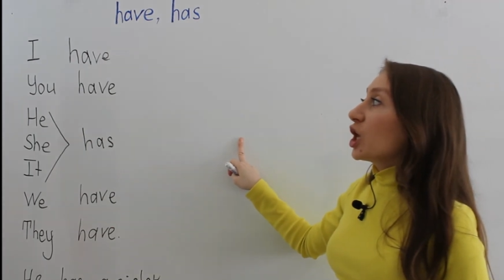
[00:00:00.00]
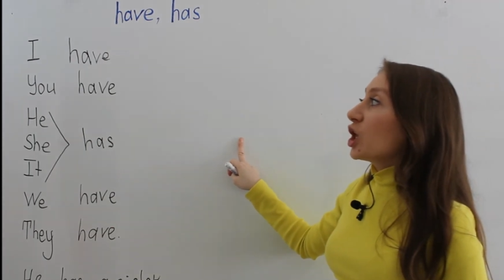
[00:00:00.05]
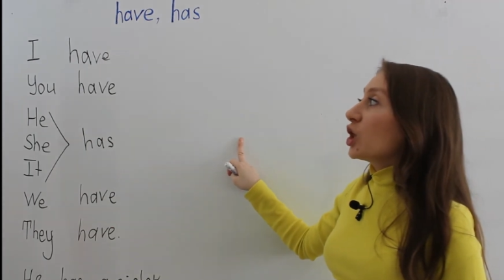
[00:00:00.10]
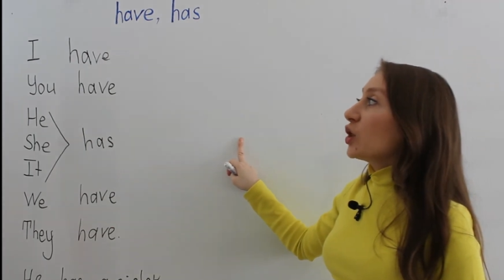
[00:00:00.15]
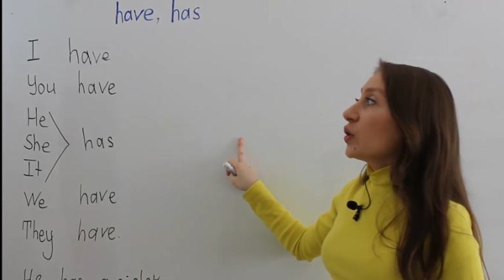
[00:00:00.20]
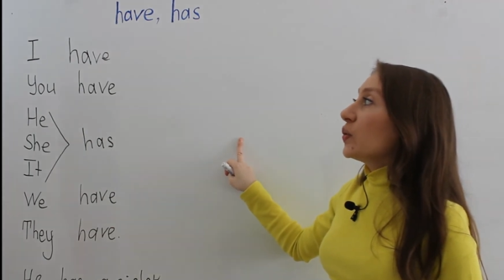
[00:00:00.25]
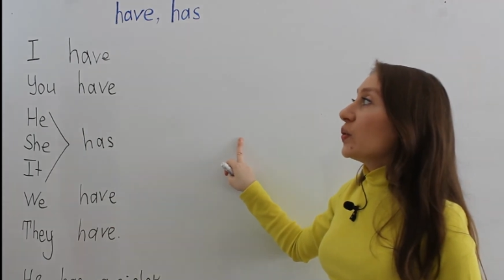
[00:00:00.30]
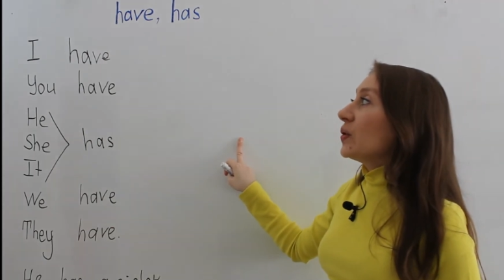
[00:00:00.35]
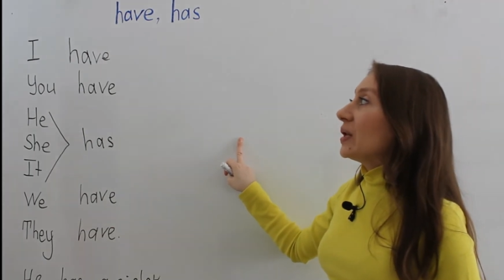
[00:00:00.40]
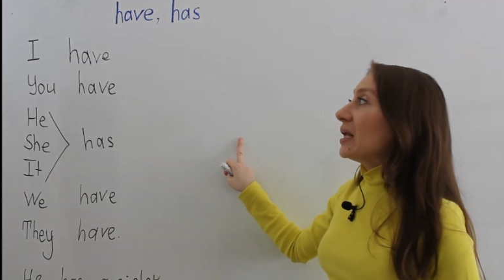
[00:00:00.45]

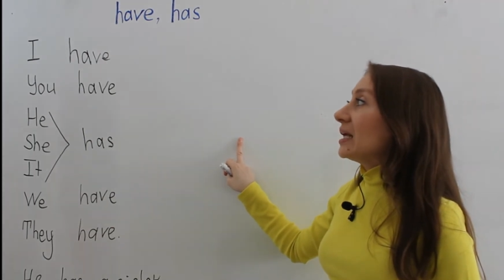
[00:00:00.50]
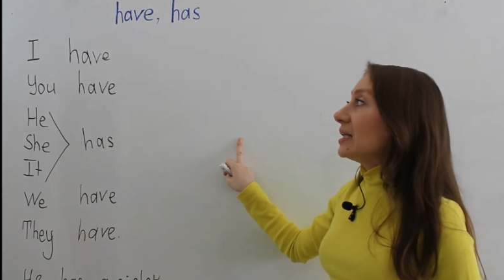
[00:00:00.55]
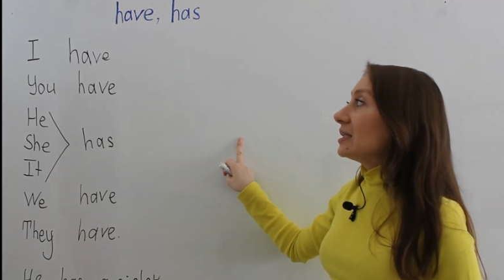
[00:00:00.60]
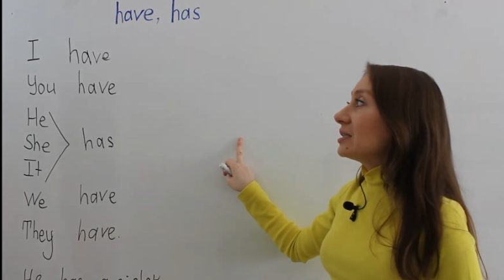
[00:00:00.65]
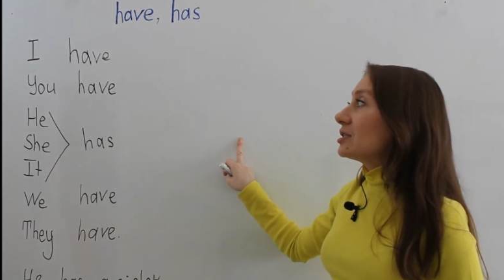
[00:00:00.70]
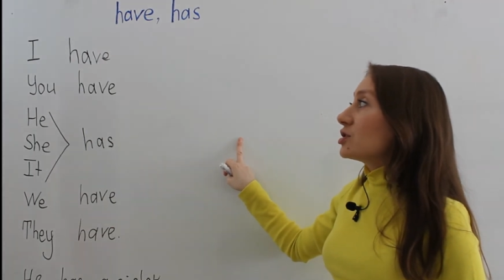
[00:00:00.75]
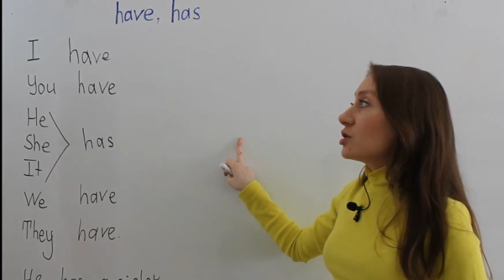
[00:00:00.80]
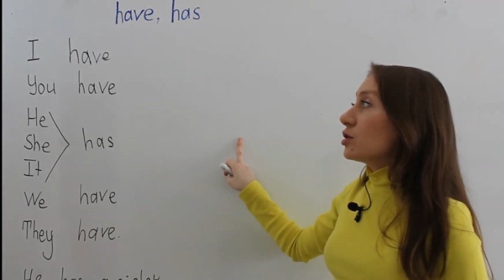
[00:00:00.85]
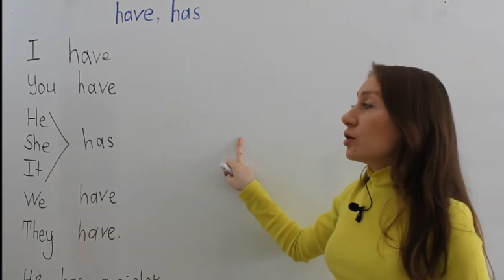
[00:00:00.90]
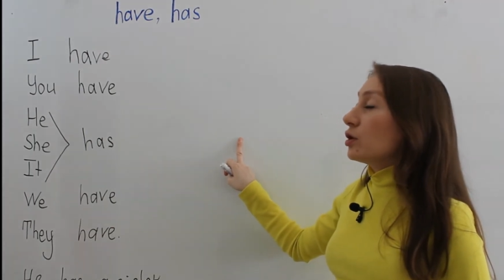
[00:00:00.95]
you
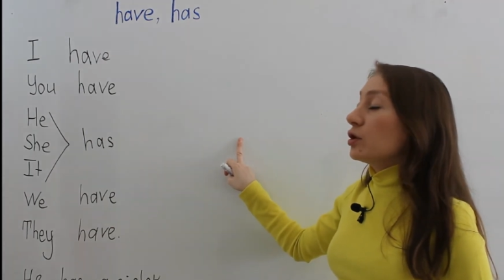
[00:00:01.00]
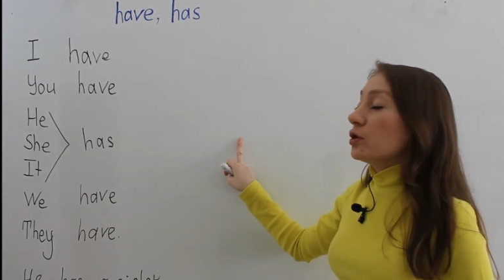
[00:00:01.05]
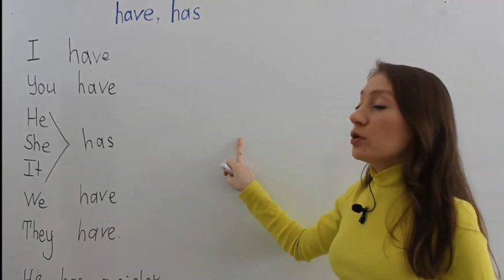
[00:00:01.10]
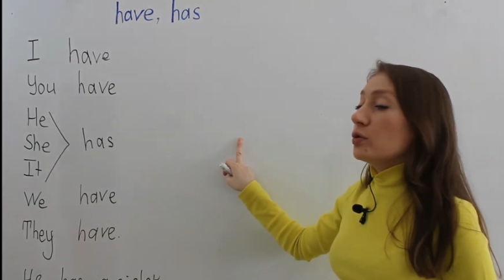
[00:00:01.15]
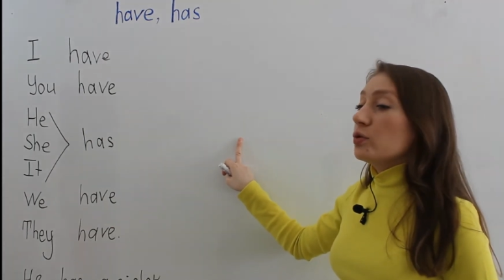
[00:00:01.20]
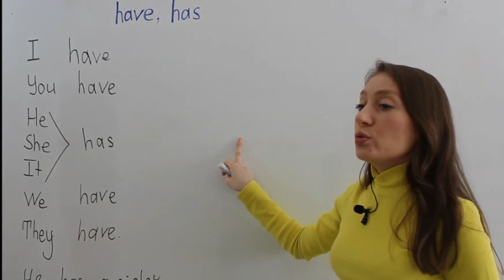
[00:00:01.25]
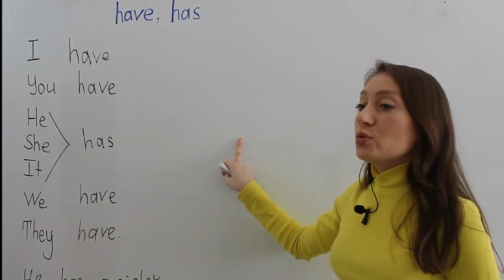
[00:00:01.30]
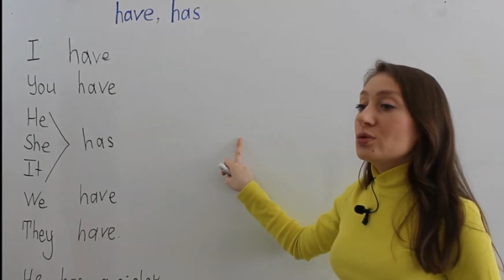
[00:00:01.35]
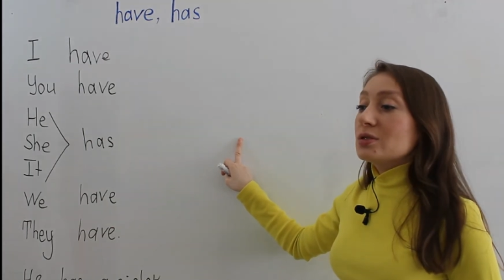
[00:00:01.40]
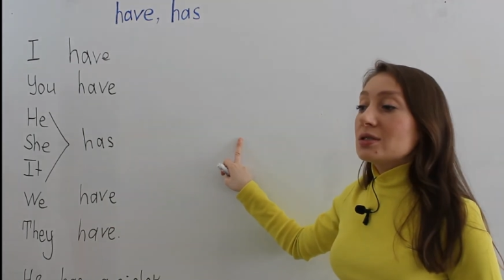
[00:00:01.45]
need to
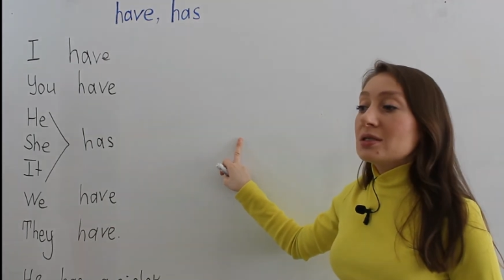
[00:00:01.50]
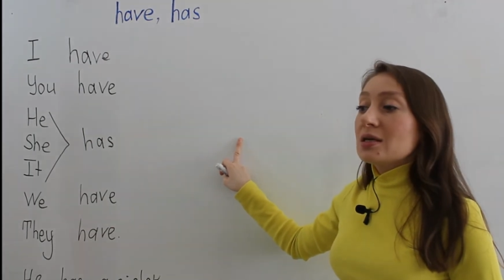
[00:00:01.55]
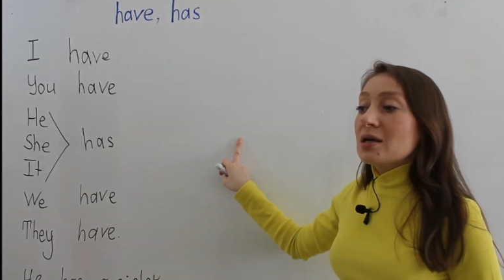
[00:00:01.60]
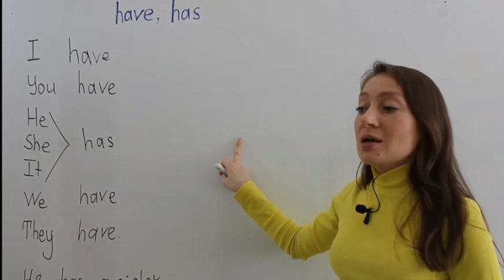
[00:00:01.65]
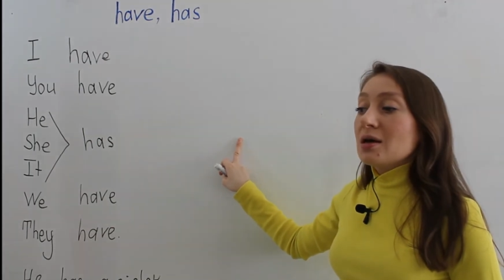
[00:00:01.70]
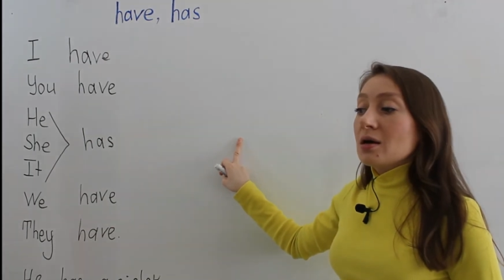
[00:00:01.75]
use